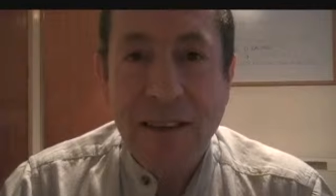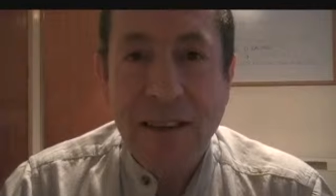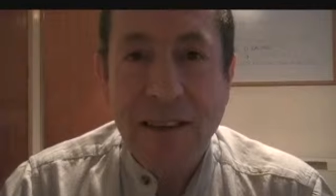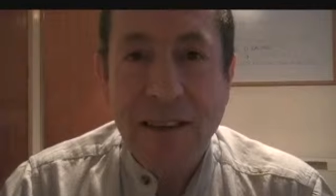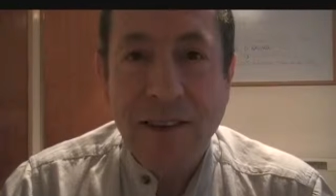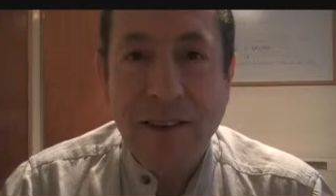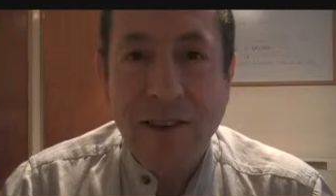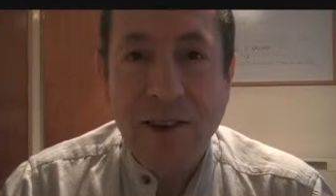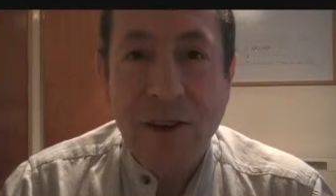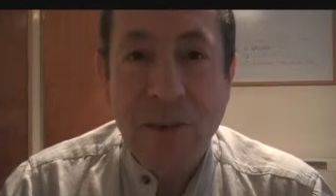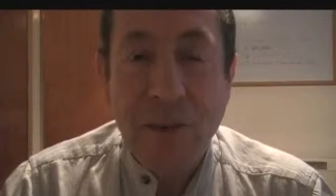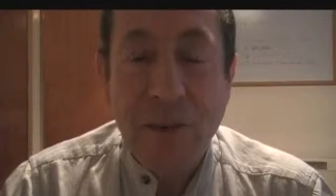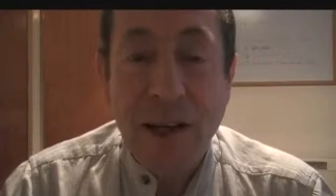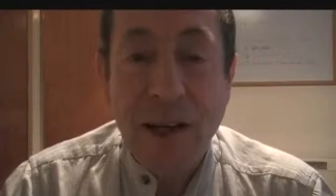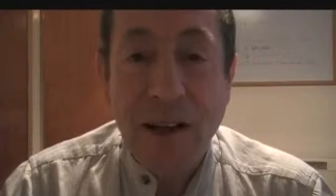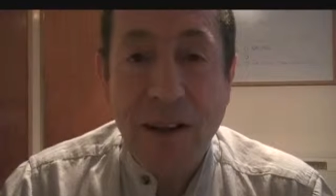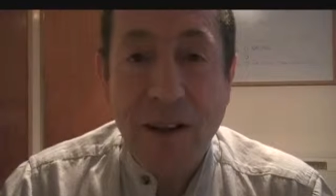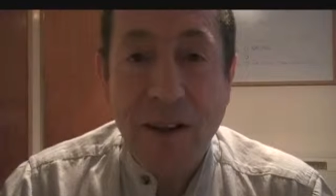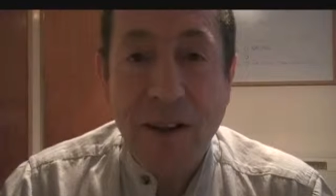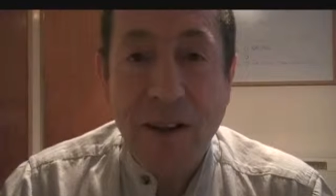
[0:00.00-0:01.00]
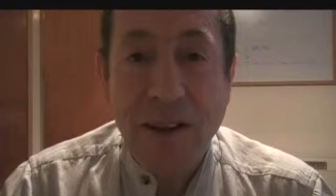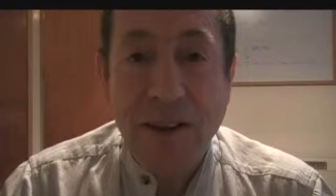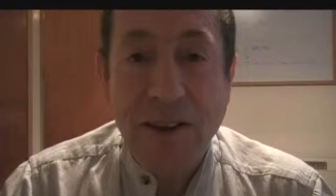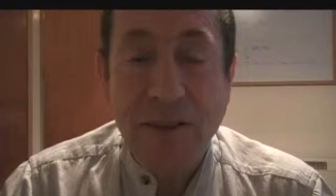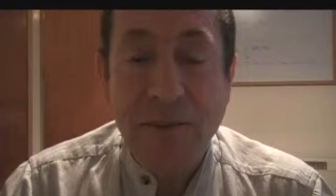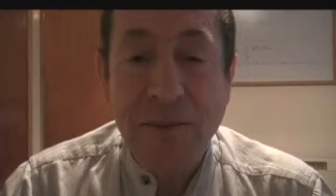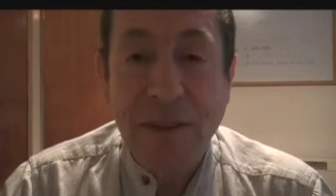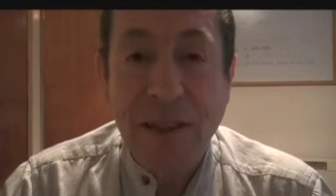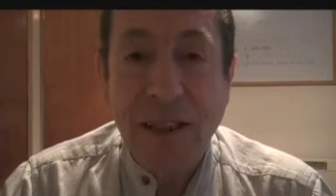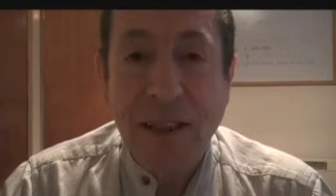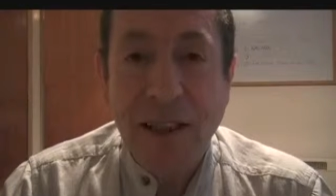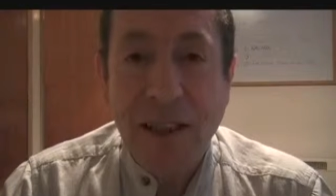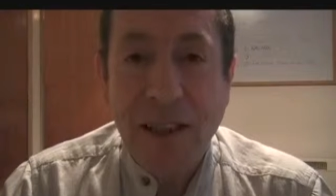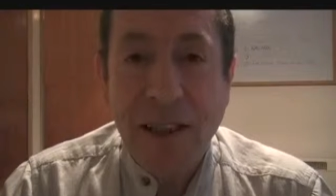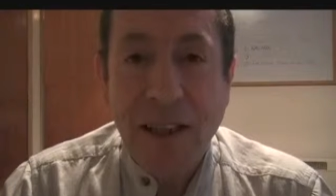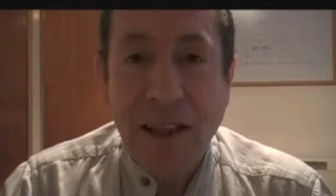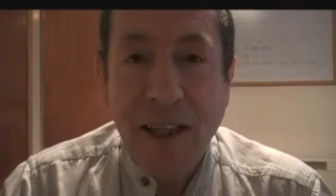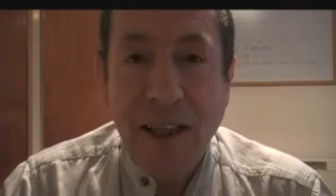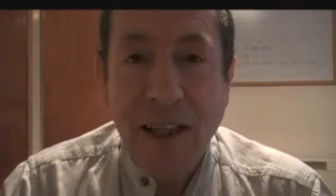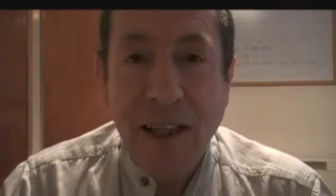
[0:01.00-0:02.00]
and due to my alcoholism,
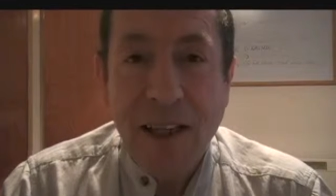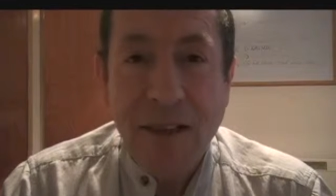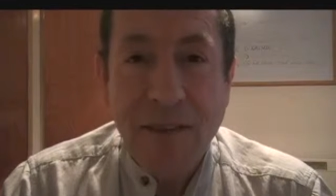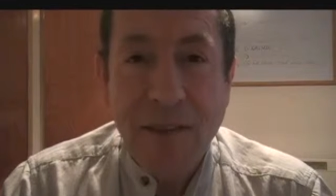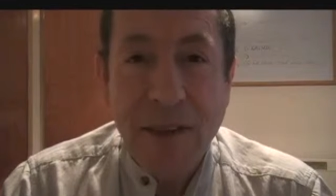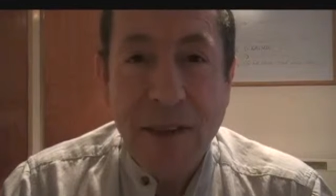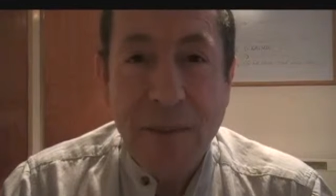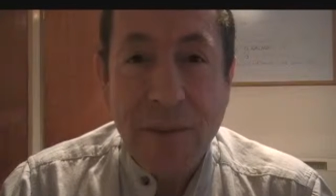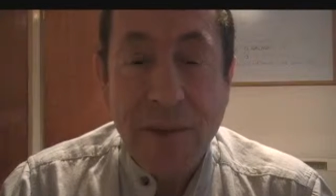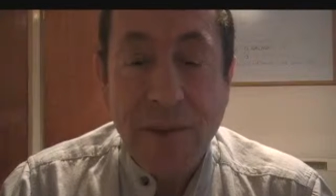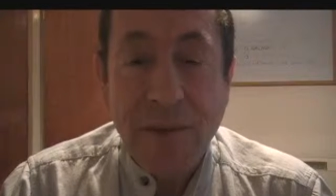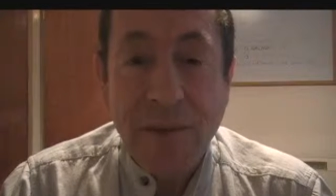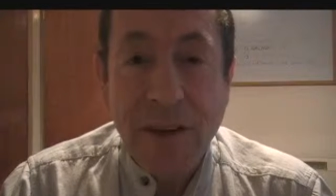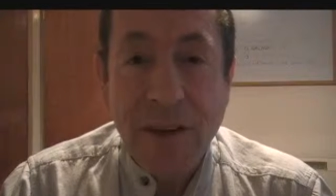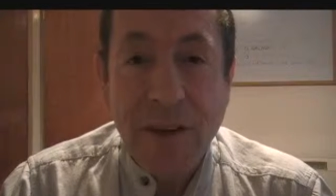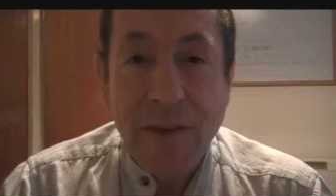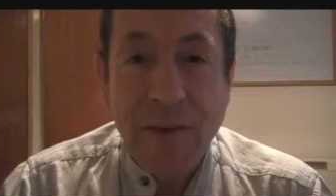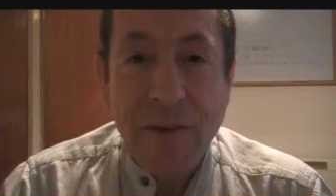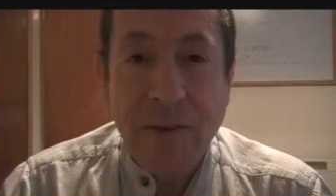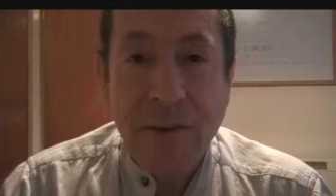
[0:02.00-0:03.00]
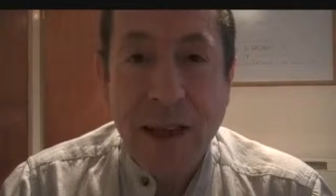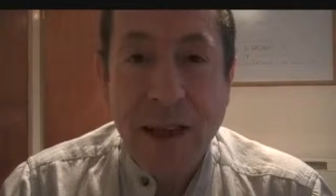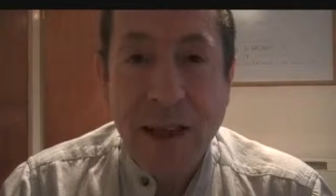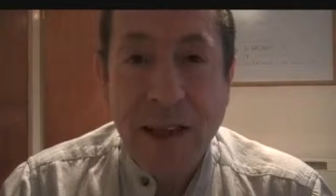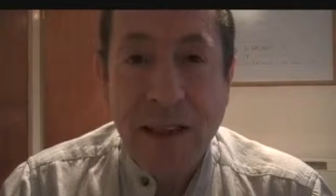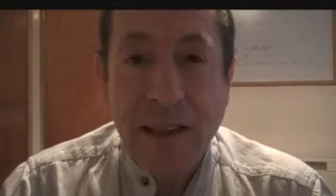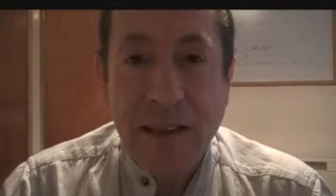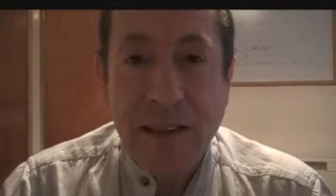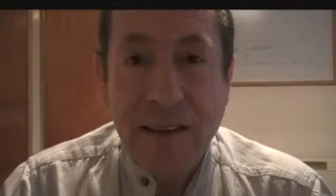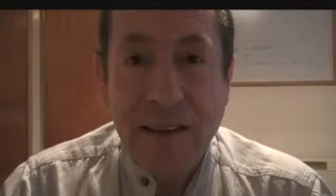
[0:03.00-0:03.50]
I developed a fear of flying,